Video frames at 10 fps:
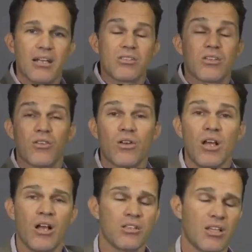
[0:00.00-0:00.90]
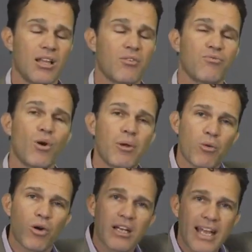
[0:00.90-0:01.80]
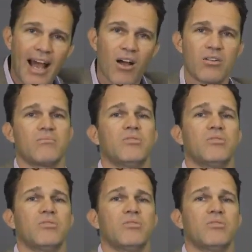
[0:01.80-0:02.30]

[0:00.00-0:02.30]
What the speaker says: And so suddenly a 4-minute workout,